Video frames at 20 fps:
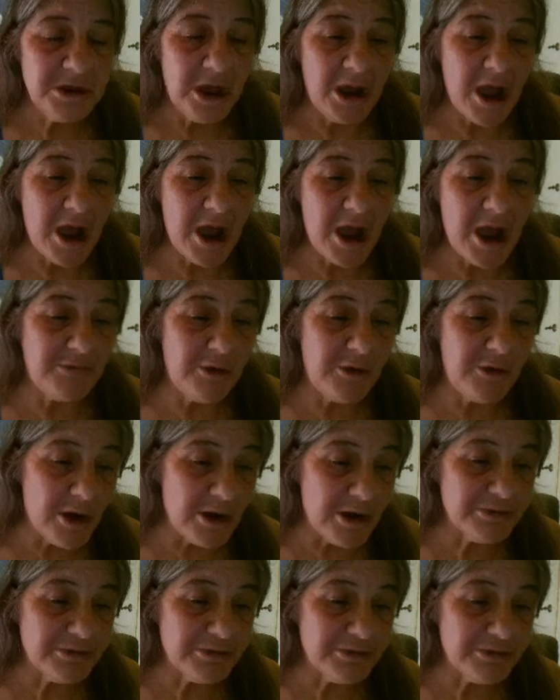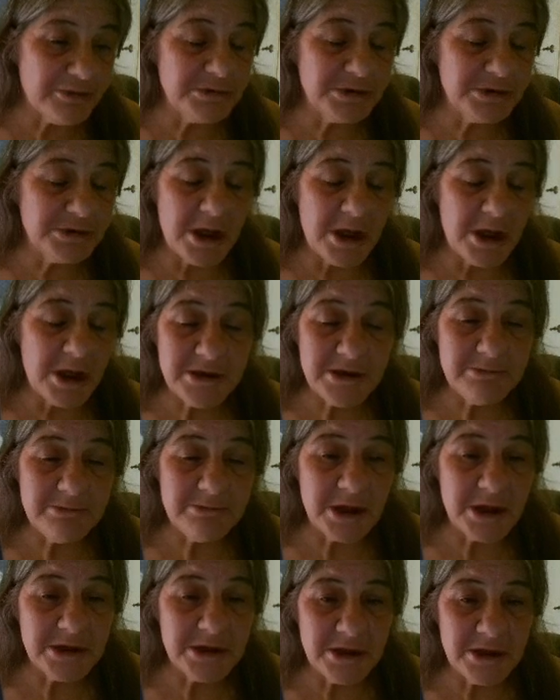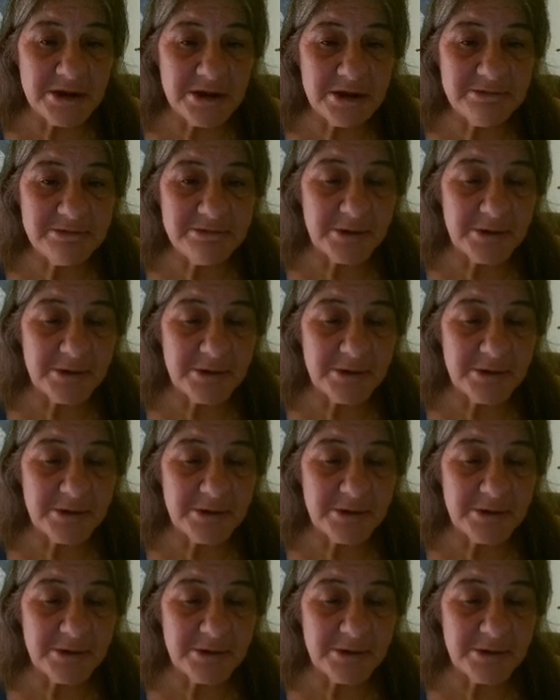I've gone through a lot in my life,